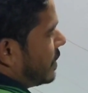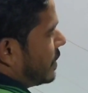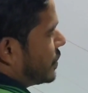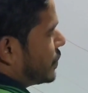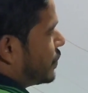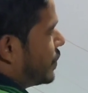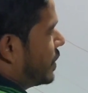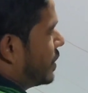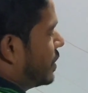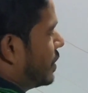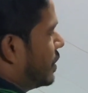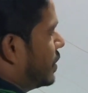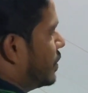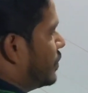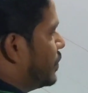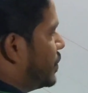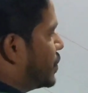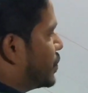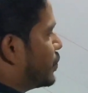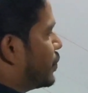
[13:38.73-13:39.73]
x1,
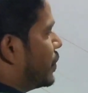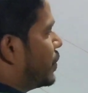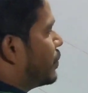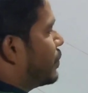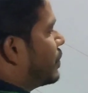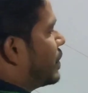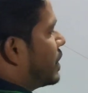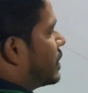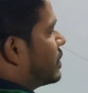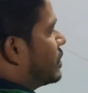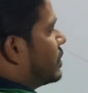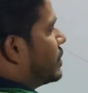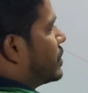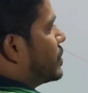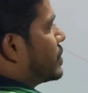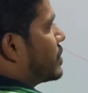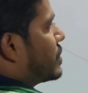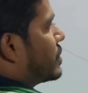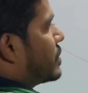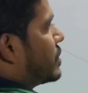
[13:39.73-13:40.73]
is we have to take the
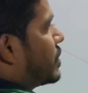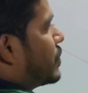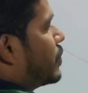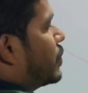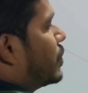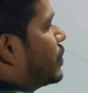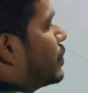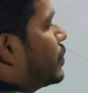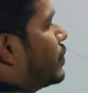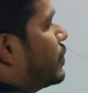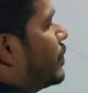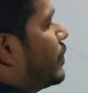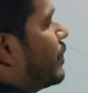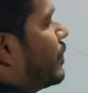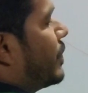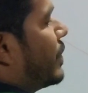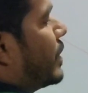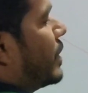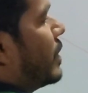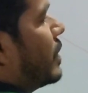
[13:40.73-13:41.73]
distance equal to
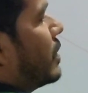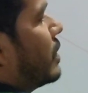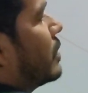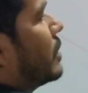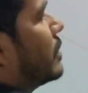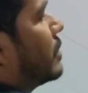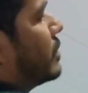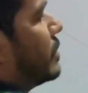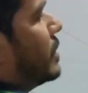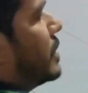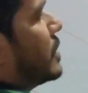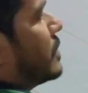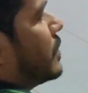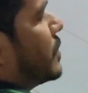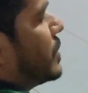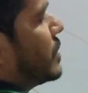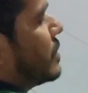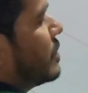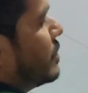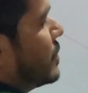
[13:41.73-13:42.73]
this
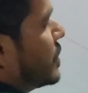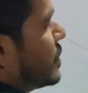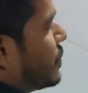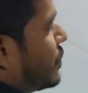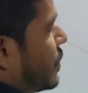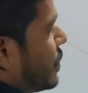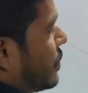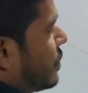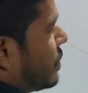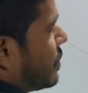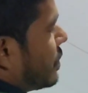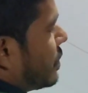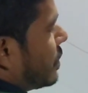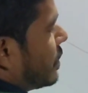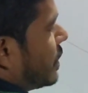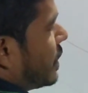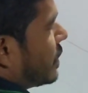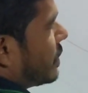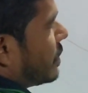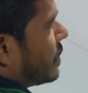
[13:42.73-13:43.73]
much, means we
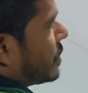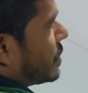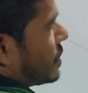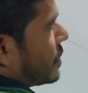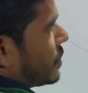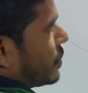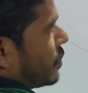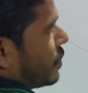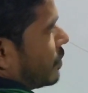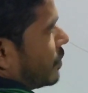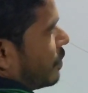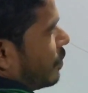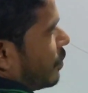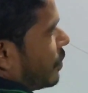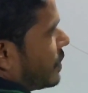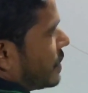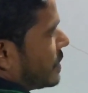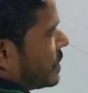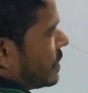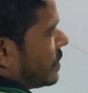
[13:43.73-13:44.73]
have take the distance of the
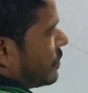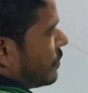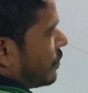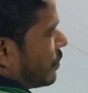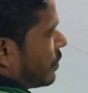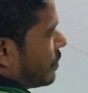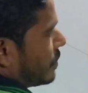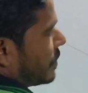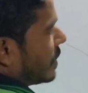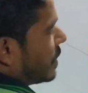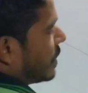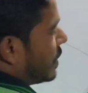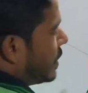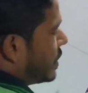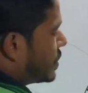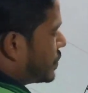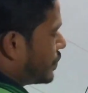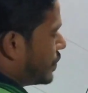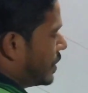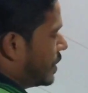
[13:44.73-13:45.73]
point C from the
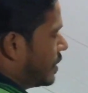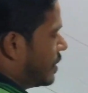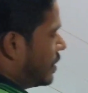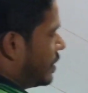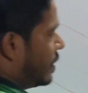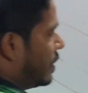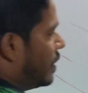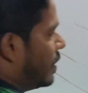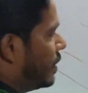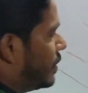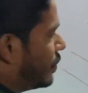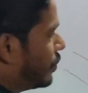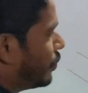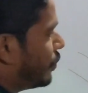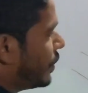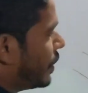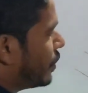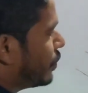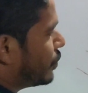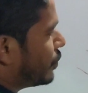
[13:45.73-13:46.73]
x1, and
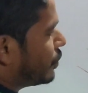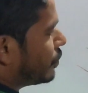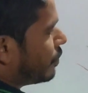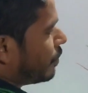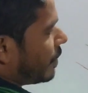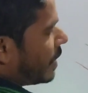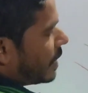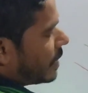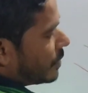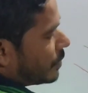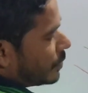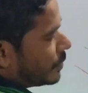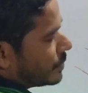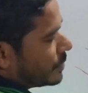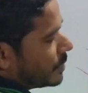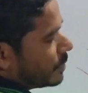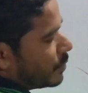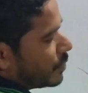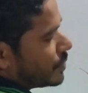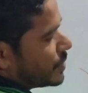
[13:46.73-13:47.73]
we have to mark on
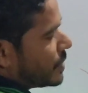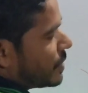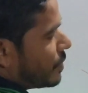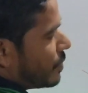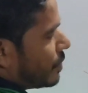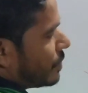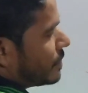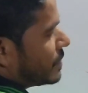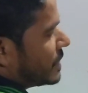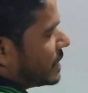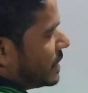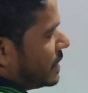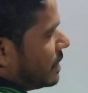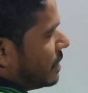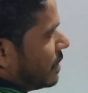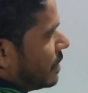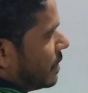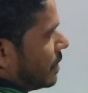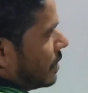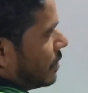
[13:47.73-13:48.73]
the projector of C,
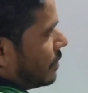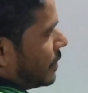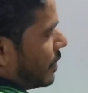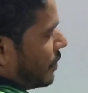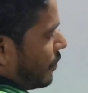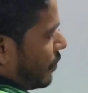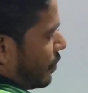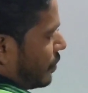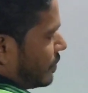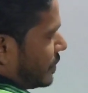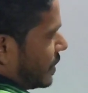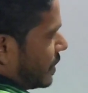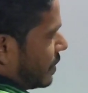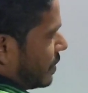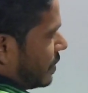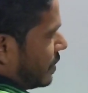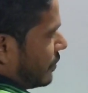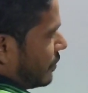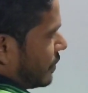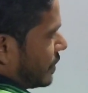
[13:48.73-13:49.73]
but from the
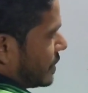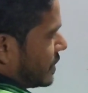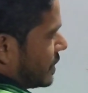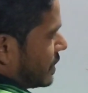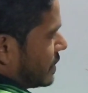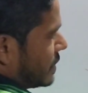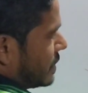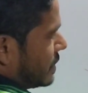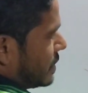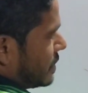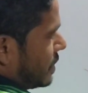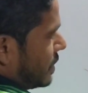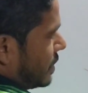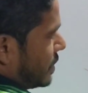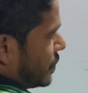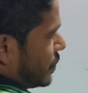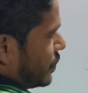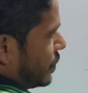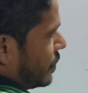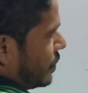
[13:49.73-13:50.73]
reference axis
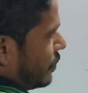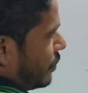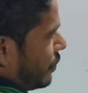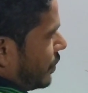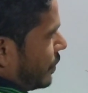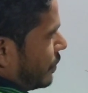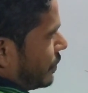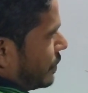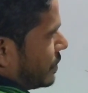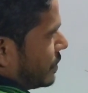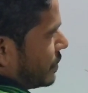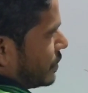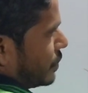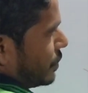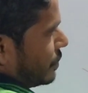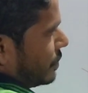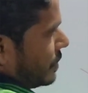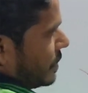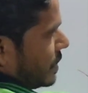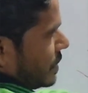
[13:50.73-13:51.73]
x1 y1. So
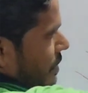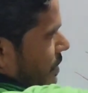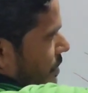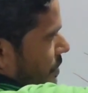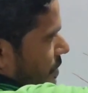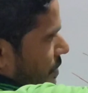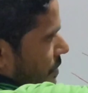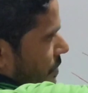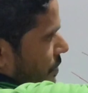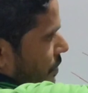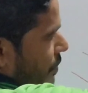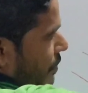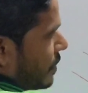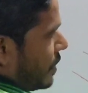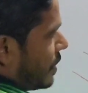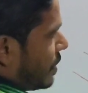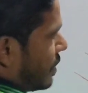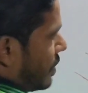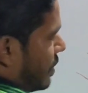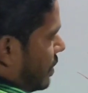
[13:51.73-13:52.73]
this distance we have to
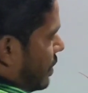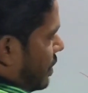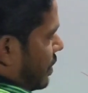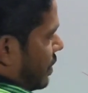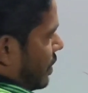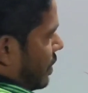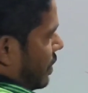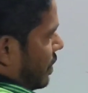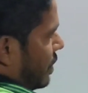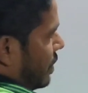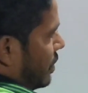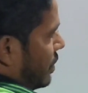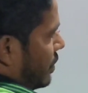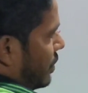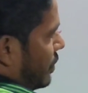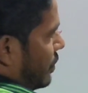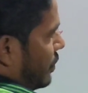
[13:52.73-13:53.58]
take, and